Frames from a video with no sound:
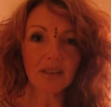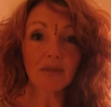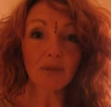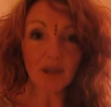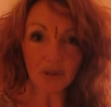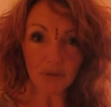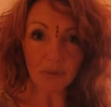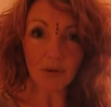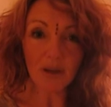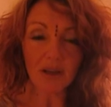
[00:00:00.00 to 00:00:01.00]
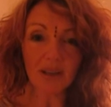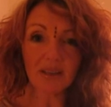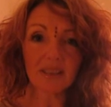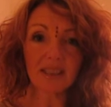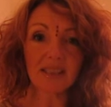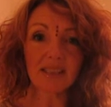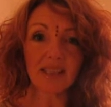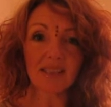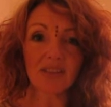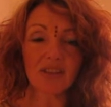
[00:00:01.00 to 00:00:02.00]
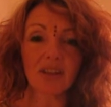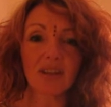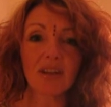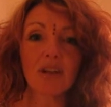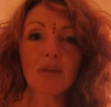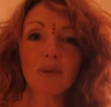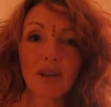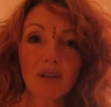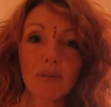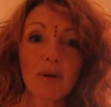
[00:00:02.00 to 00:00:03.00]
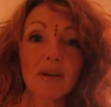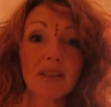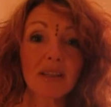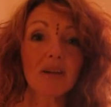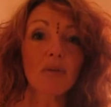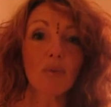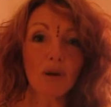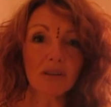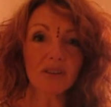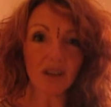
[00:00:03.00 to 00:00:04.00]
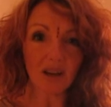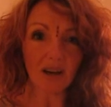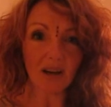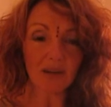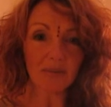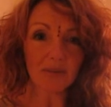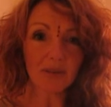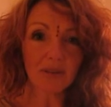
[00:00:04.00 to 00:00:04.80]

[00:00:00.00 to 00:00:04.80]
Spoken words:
where you were in danger, where your body was harmed,